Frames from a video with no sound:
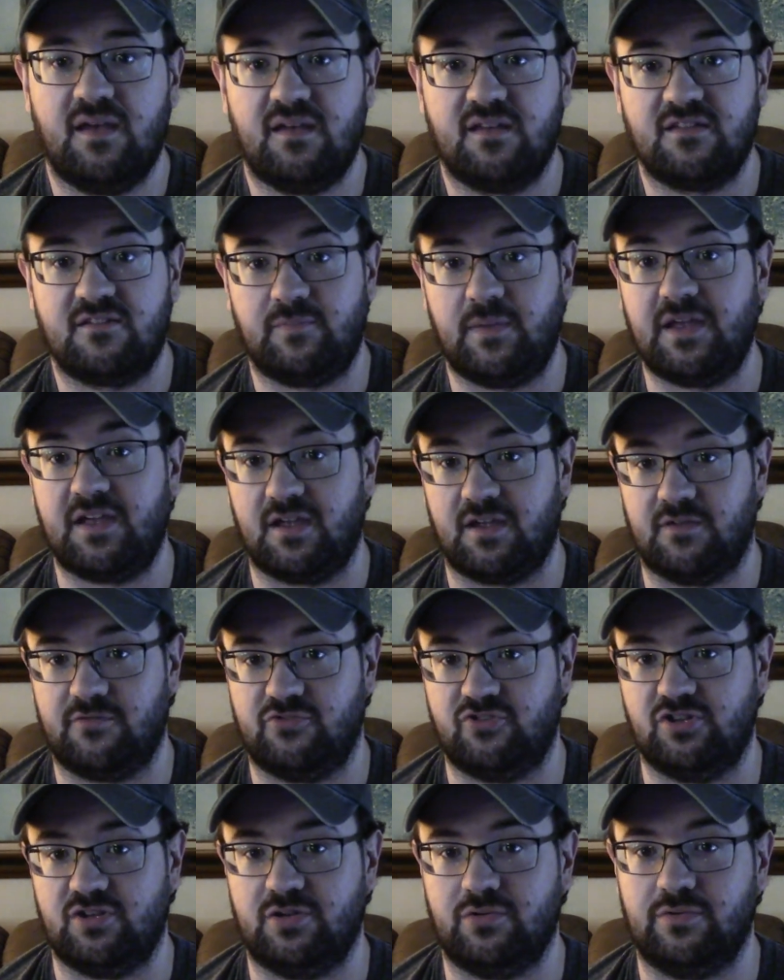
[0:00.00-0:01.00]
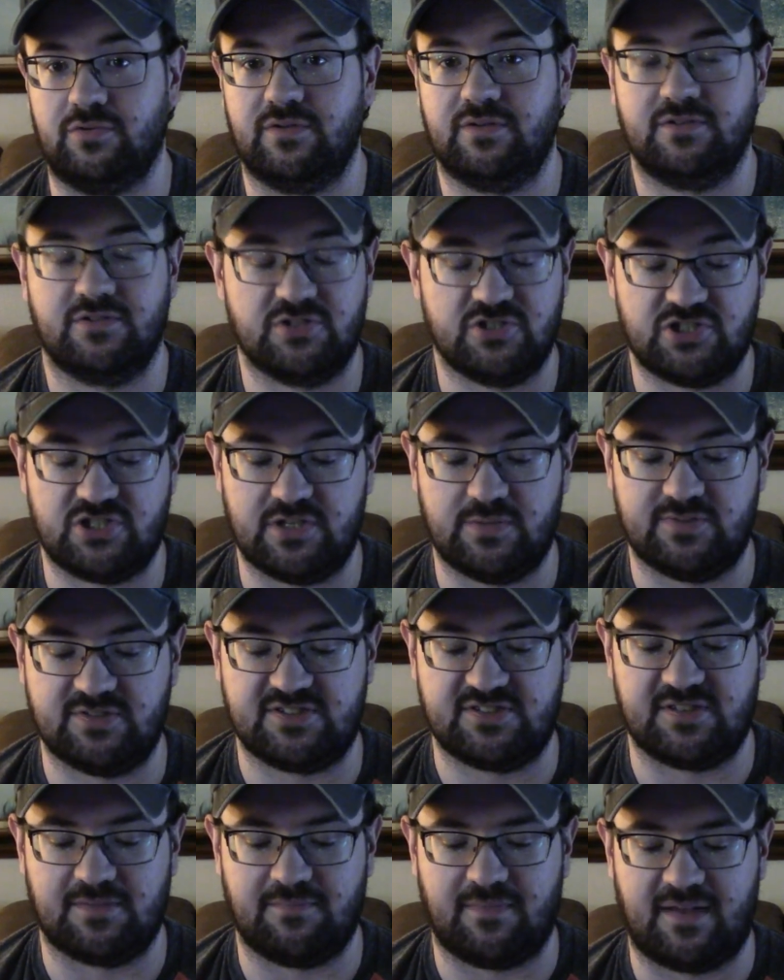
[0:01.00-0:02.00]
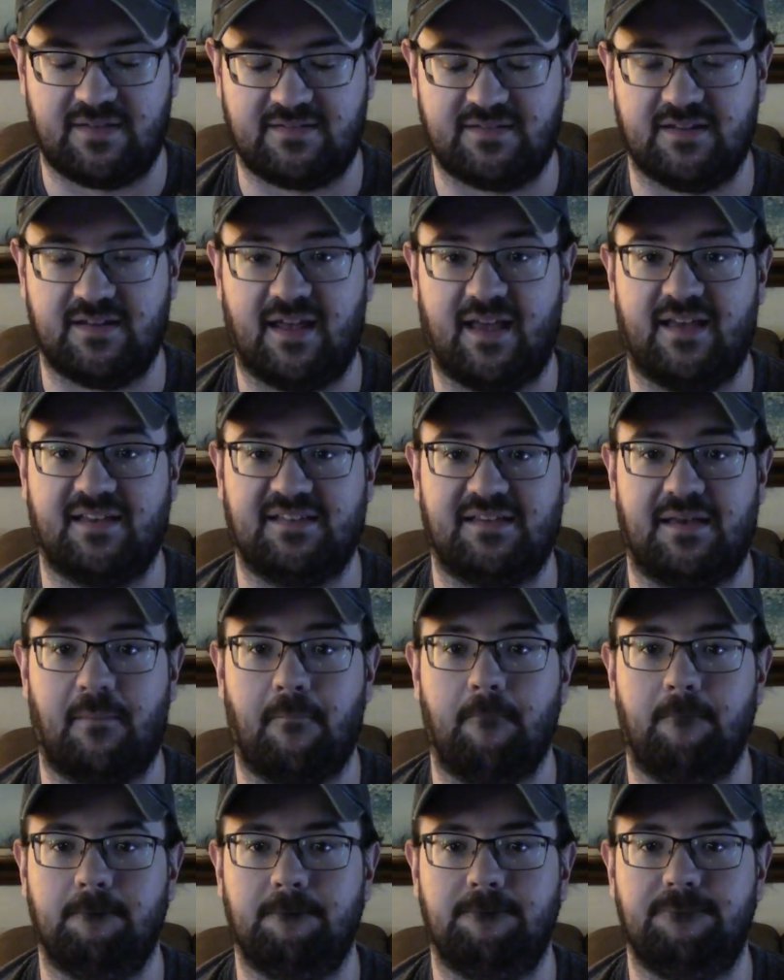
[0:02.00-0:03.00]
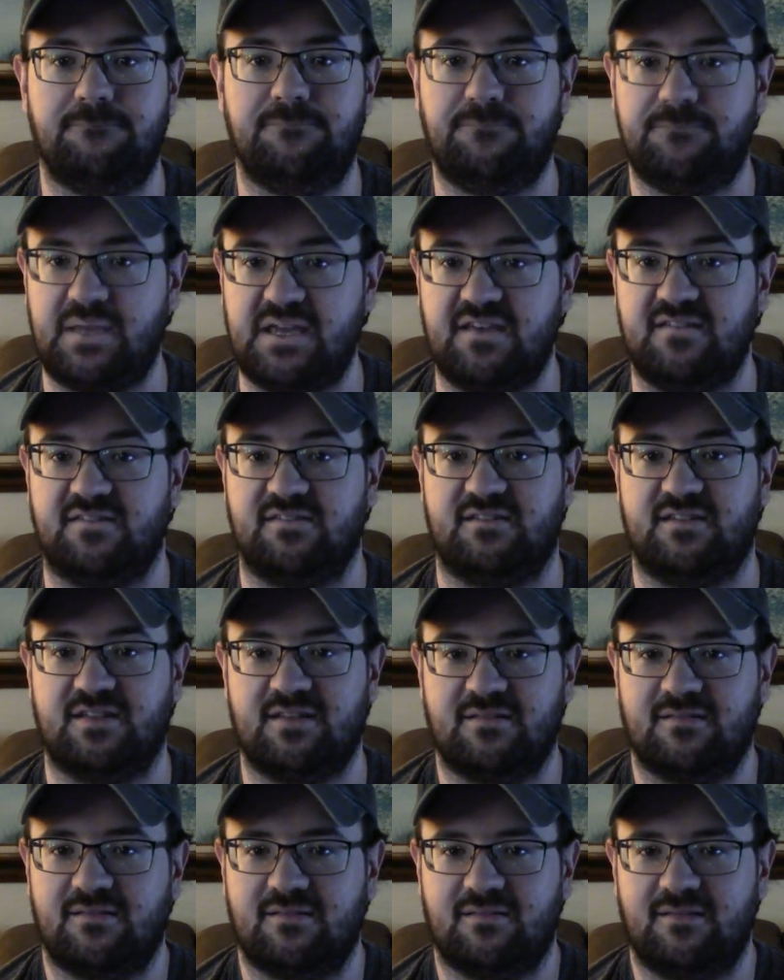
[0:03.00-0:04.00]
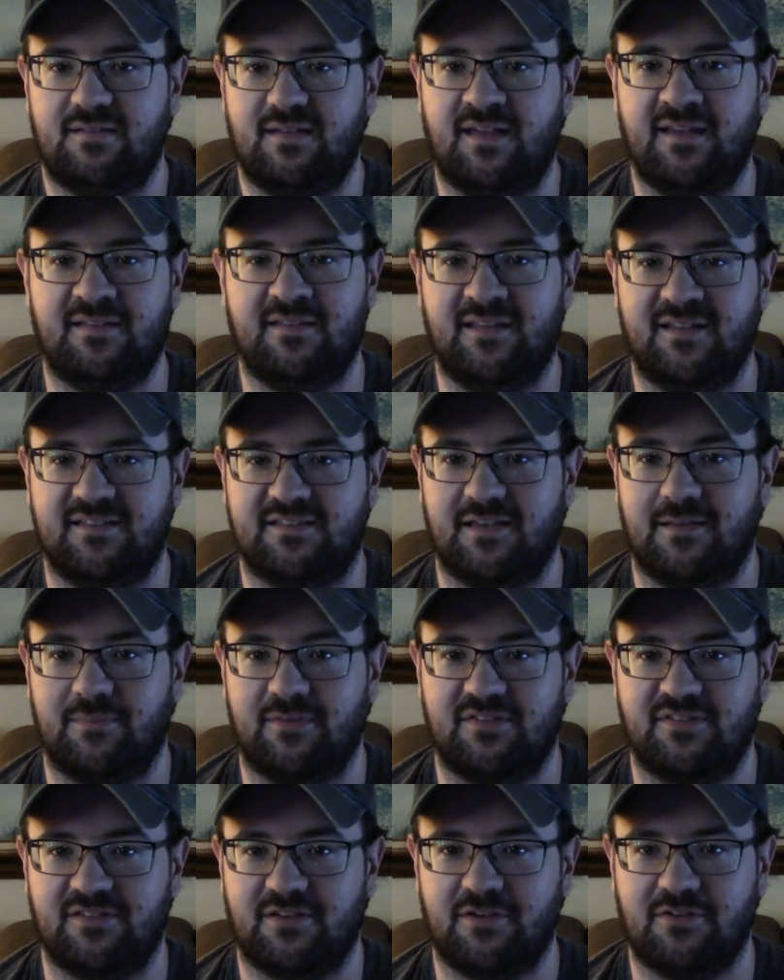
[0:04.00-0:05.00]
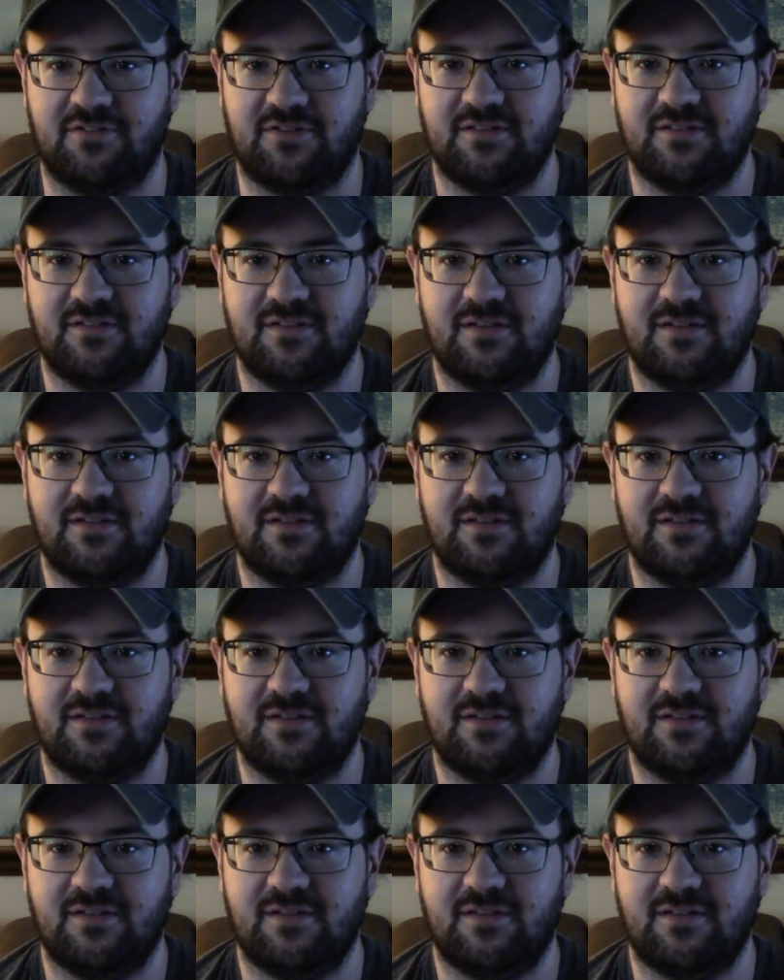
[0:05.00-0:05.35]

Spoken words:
Speaking of June, she was cemented as a beast in this episode.